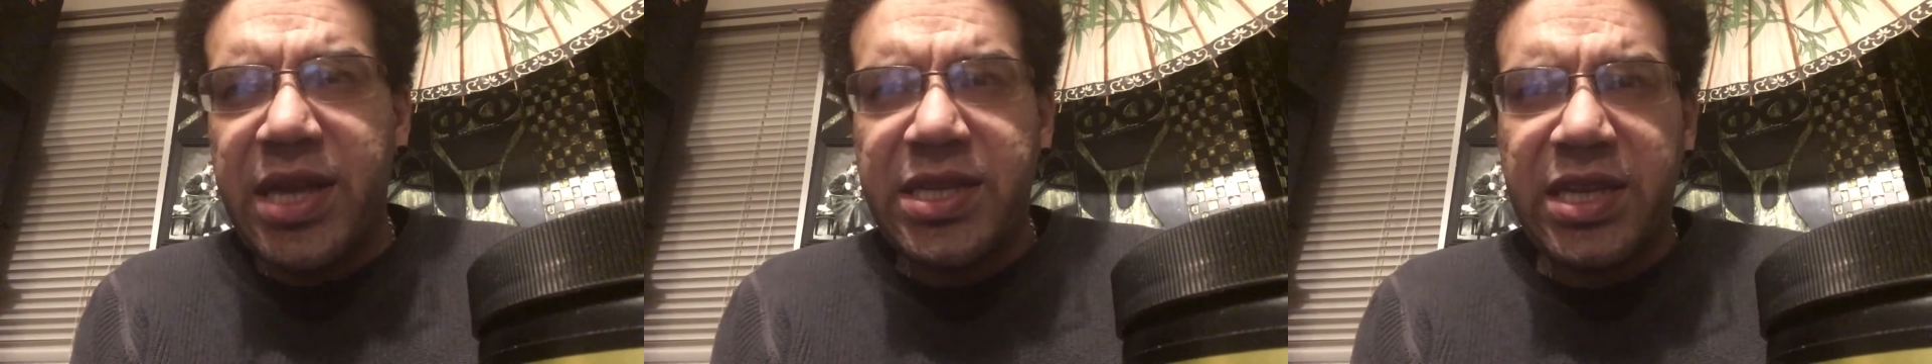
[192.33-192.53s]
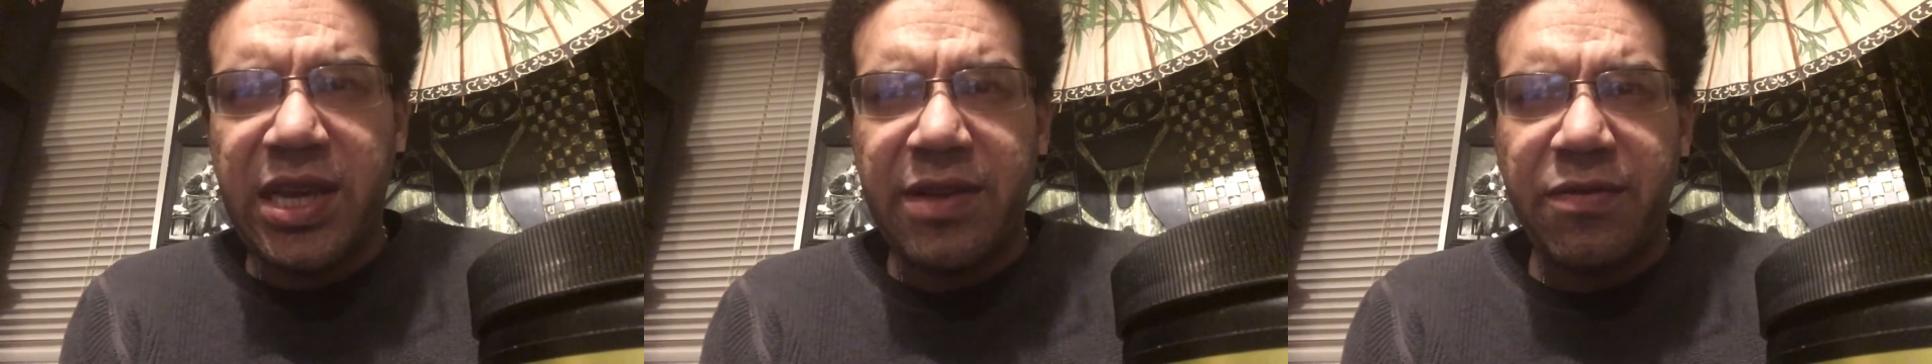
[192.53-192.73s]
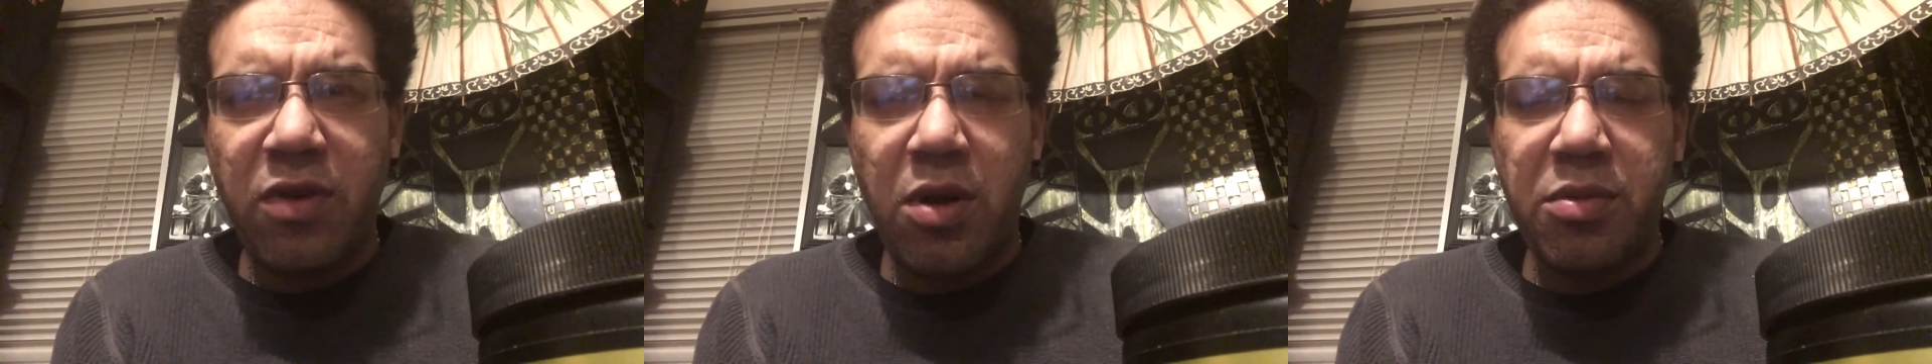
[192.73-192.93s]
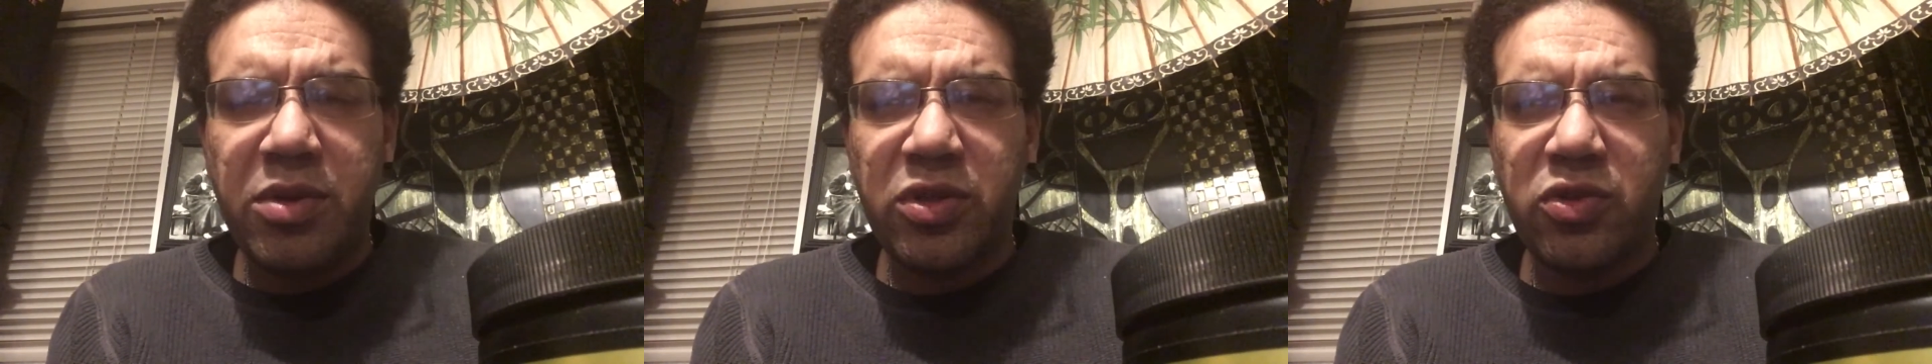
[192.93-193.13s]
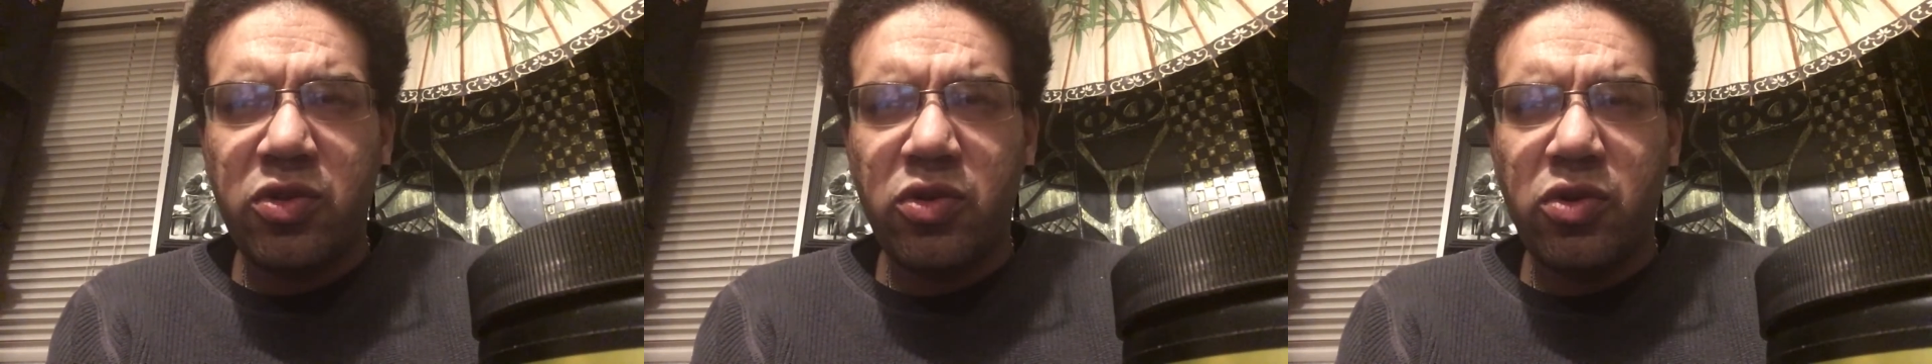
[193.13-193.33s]
Tech
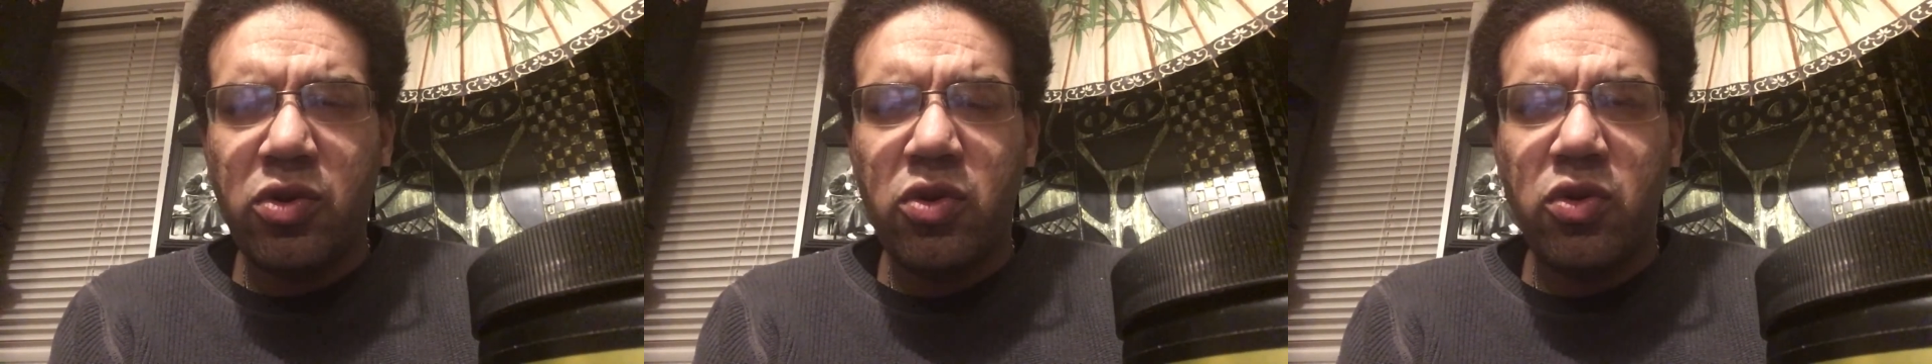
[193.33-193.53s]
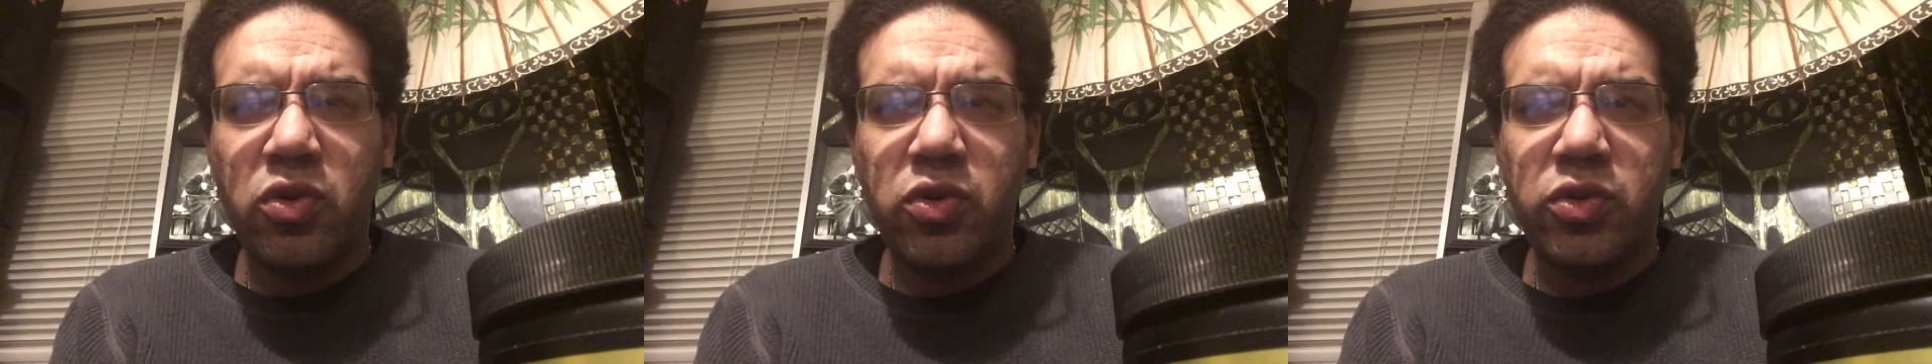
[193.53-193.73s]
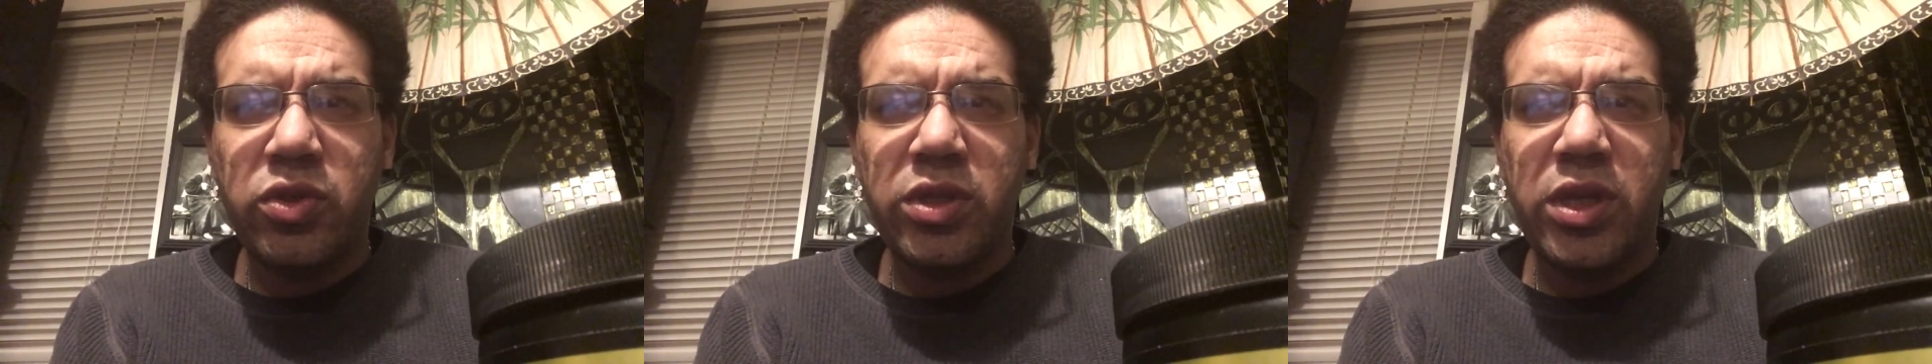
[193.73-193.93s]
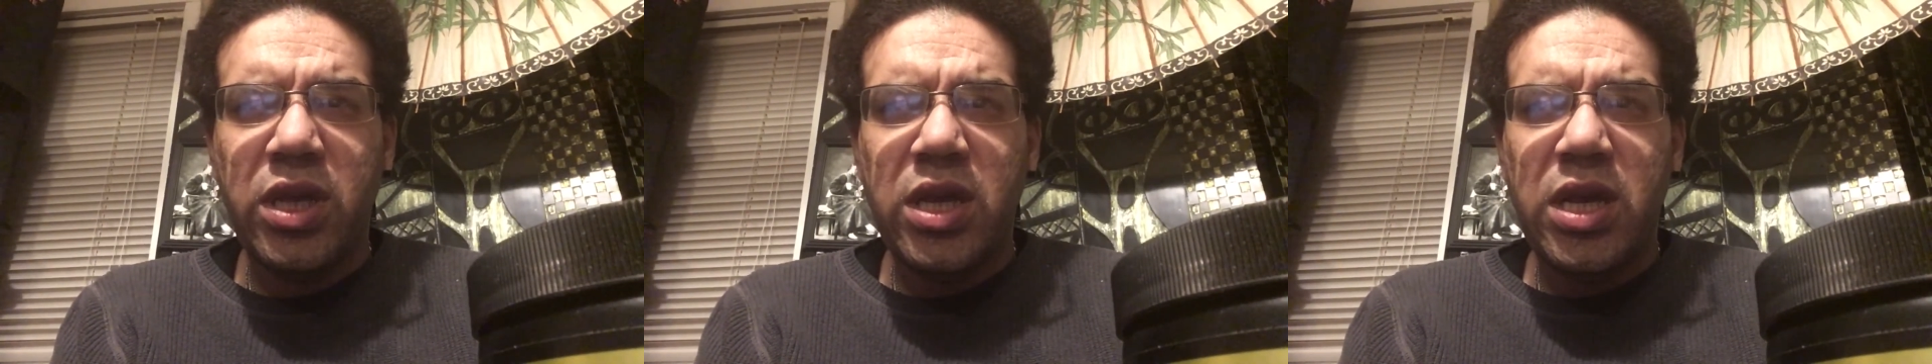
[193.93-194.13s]
Pharmaceuticals,